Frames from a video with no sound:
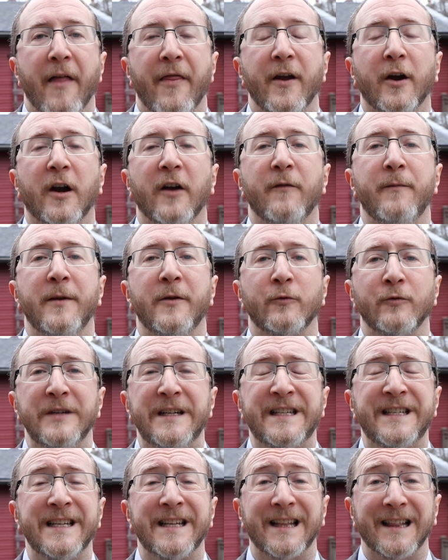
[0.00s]
there have been
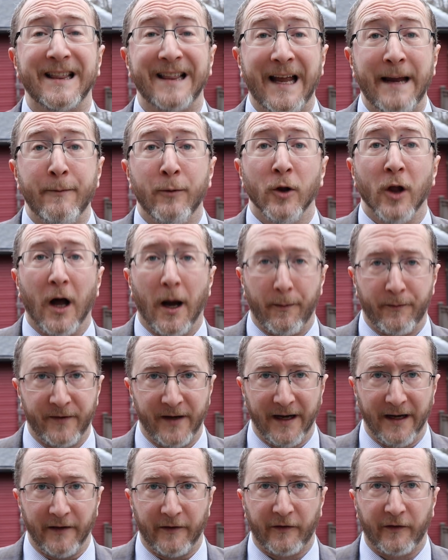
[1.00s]
recent label
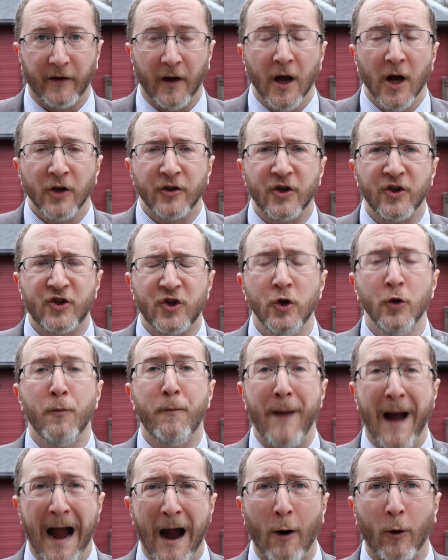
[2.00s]
updates to two
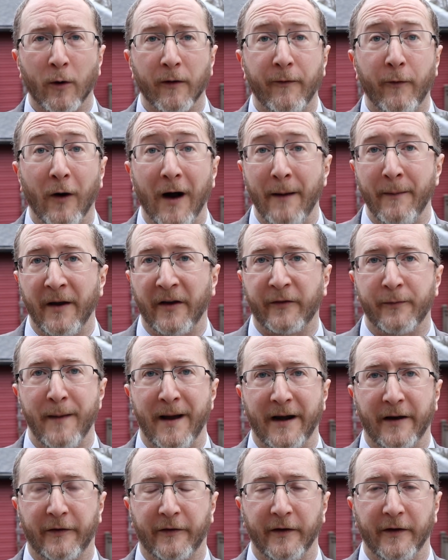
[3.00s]
powerful MS
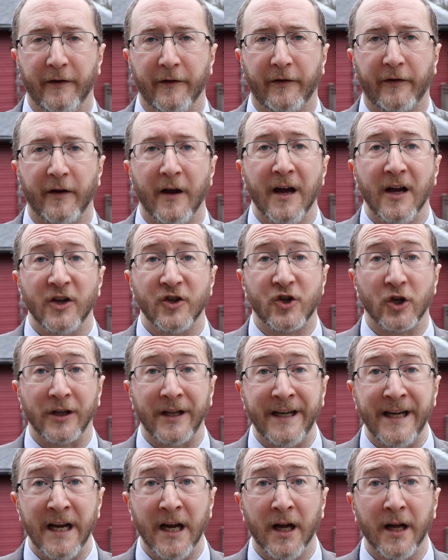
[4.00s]
medicines,
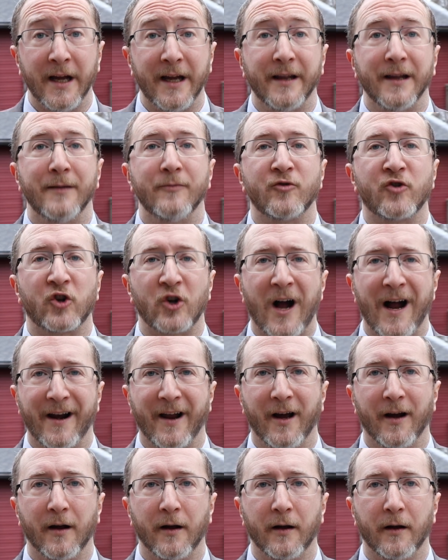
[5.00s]
Gilenya and
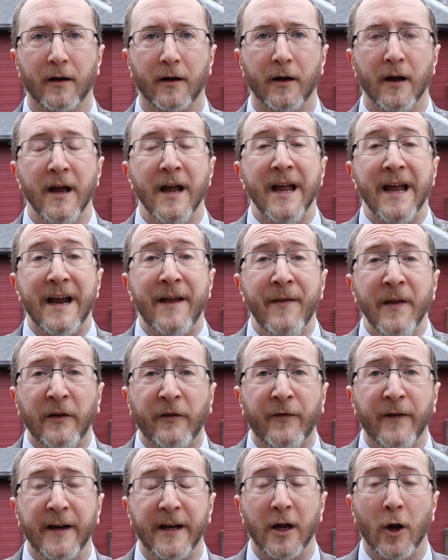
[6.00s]
Lemtrada. In
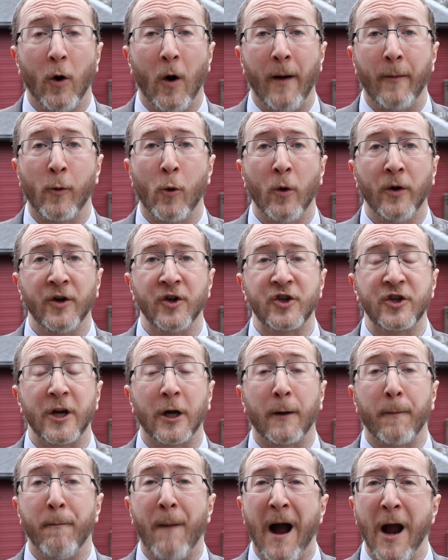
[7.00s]
this video, I'm going to
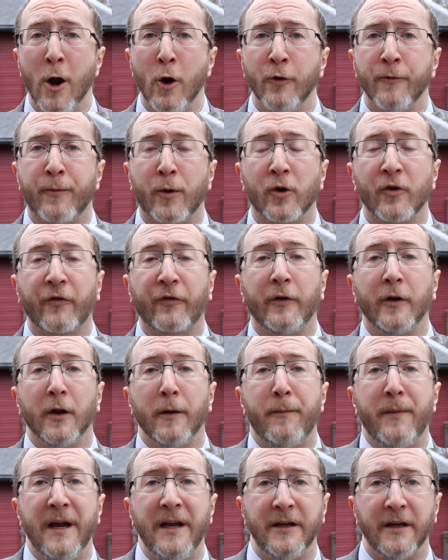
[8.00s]
share my own personal
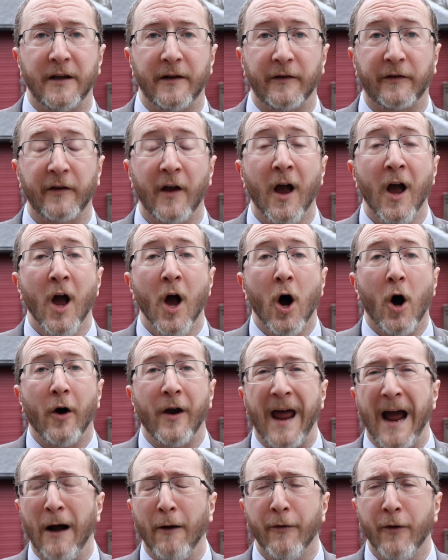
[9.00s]
opinions
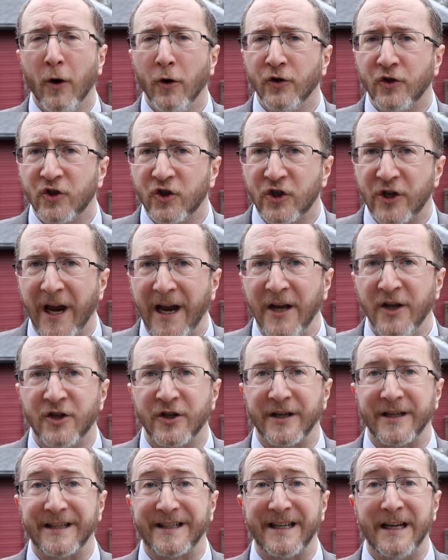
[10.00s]
on how those
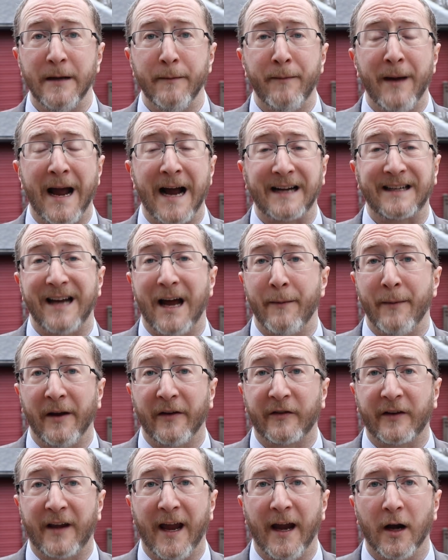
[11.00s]
changes impact
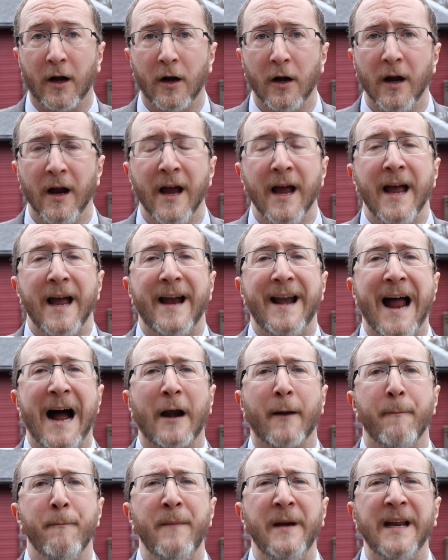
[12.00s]
MS care and how
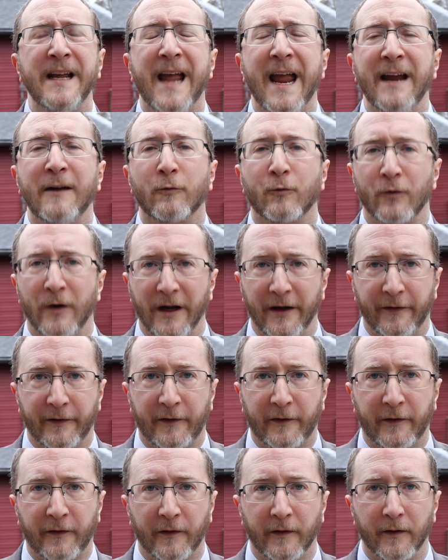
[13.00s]
to mitigate
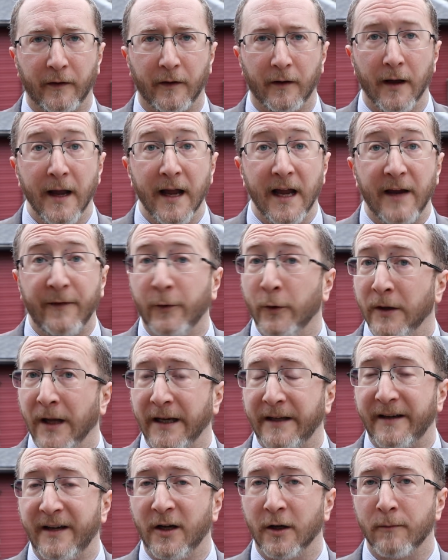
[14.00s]
risks. If you'd
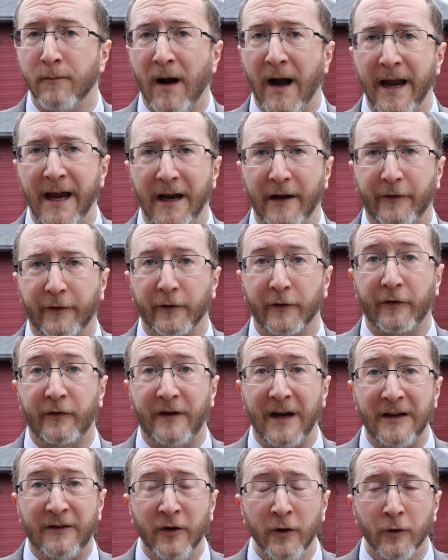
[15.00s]
like to hear my answers,
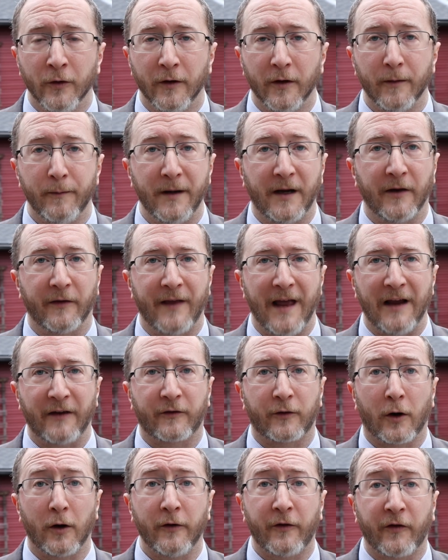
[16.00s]
stay tuned, because that
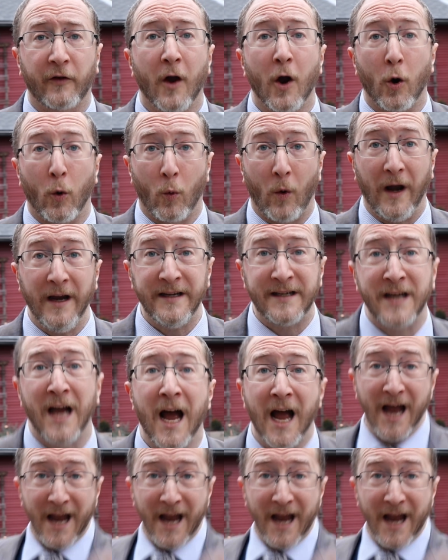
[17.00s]
starts right